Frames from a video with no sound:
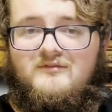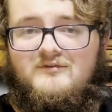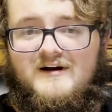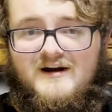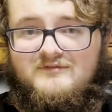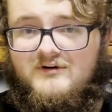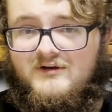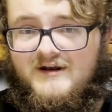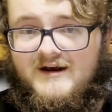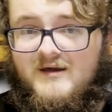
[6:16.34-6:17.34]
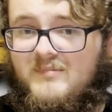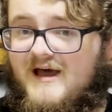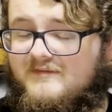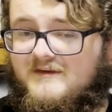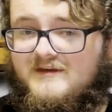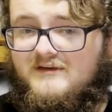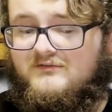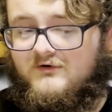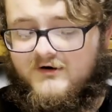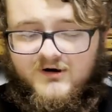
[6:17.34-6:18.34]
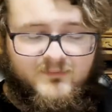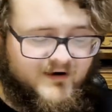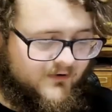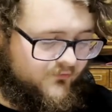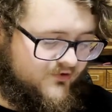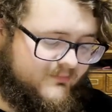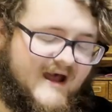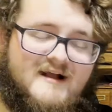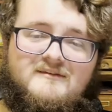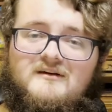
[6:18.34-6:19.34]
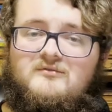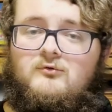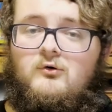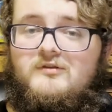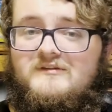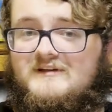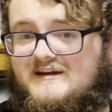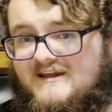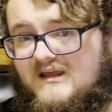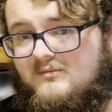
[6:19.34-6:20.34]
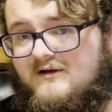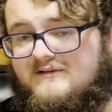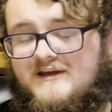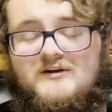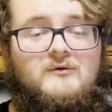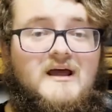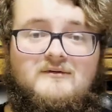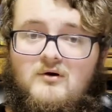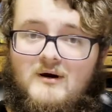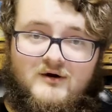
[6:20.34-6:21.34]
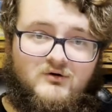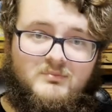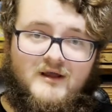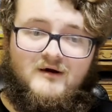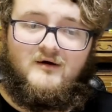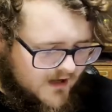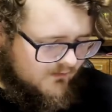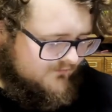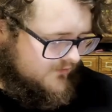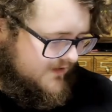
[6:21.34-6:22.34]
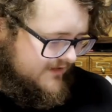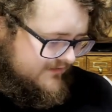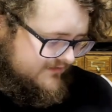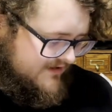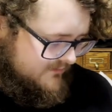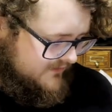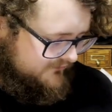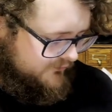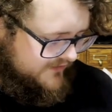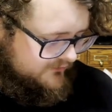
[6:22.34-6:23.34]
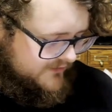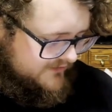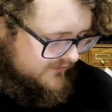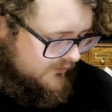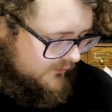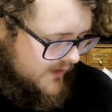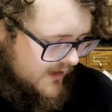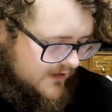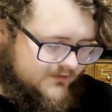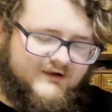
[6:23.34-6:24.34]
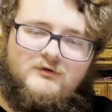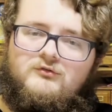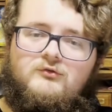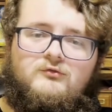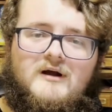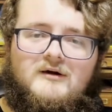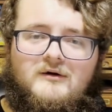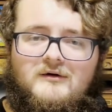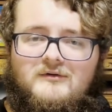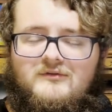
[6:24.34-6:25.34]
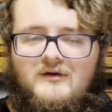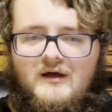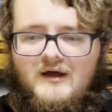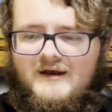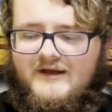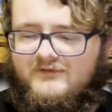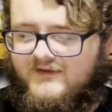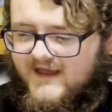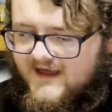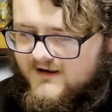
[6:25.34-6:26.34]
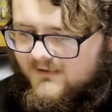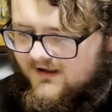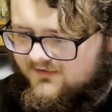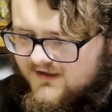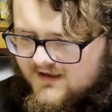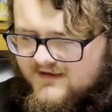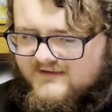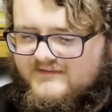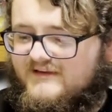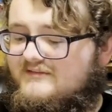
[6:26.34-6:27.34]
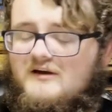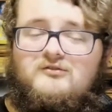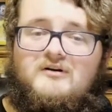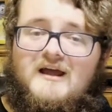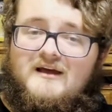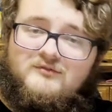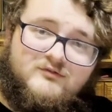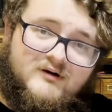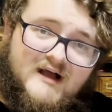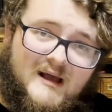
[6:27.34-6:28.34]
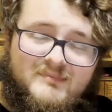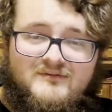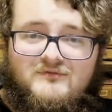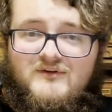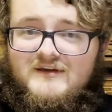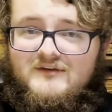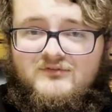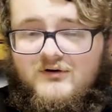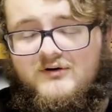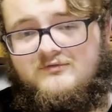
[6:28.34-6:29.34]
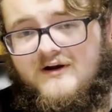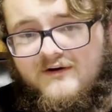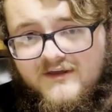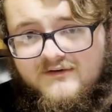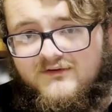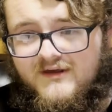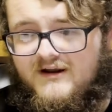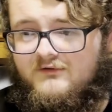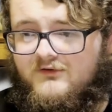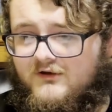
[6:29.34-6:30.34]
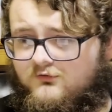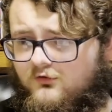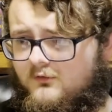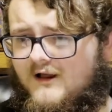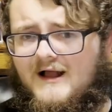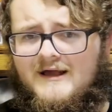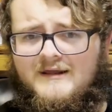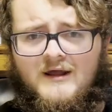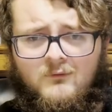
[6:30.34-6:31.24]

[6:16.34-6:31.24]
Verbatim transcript: Friday Night Funkin' and I backed the Kickstarter, but I only backed it for the CD because I don't have a record player. However, in December of 2022, Needle Juice Records uh, announced they had about 600 extra copies of the Kickstarter variant, and I was like, shoot, I gotta get